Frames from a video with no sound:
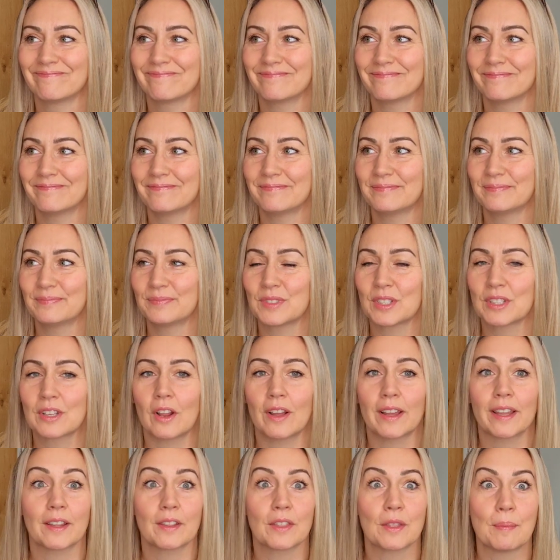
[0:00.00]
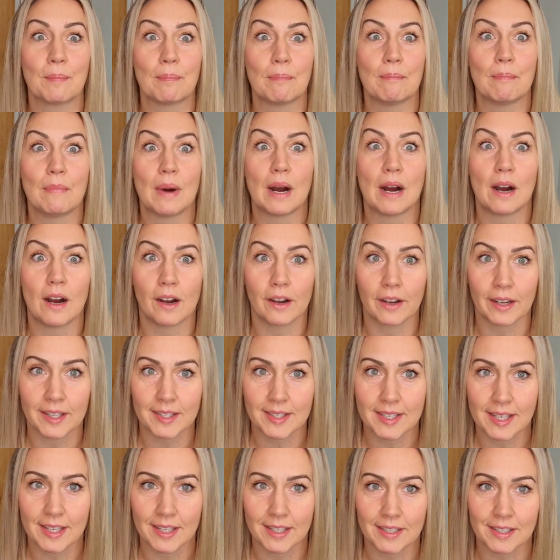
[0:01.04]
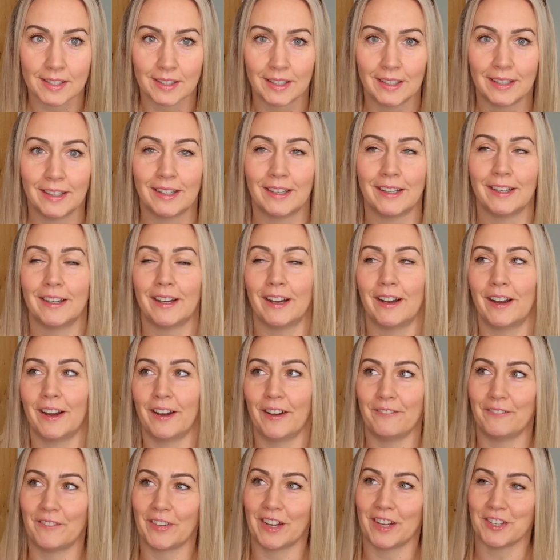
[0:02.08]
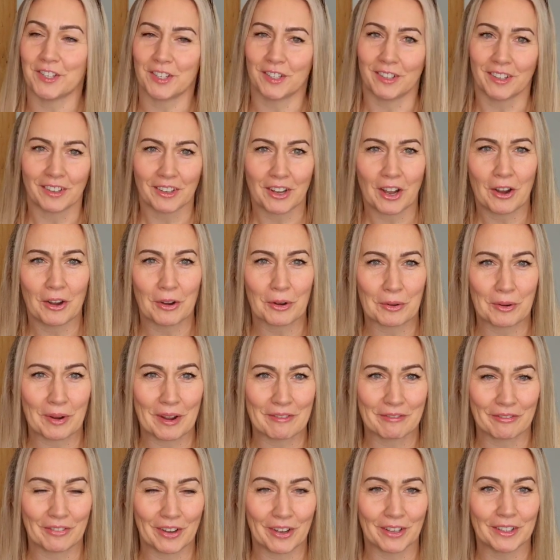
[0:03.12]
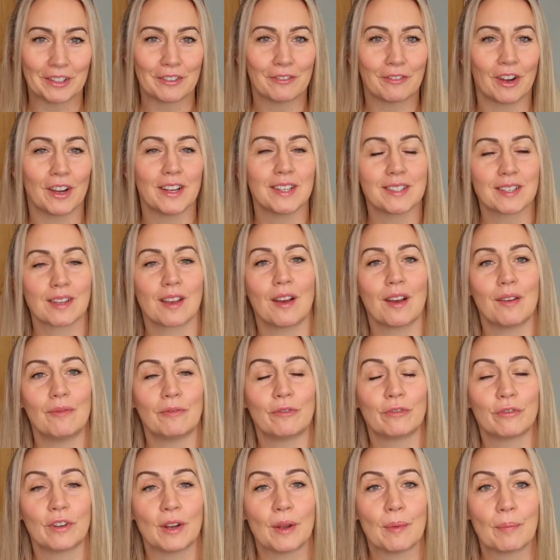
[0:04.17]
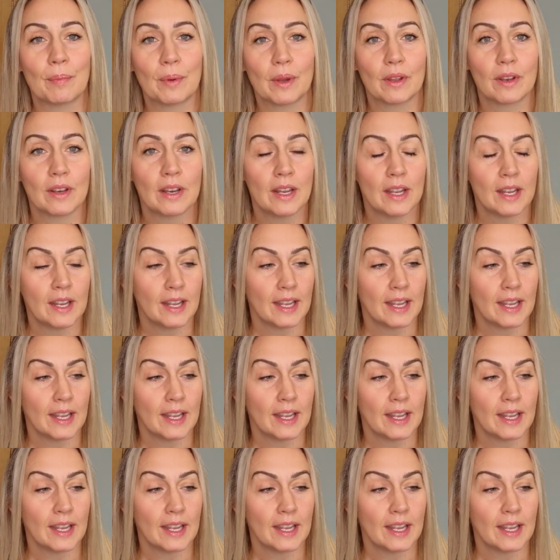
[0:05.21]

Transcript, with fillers: Mm, like the marketed uh, version. Can't quite find the right term for it, but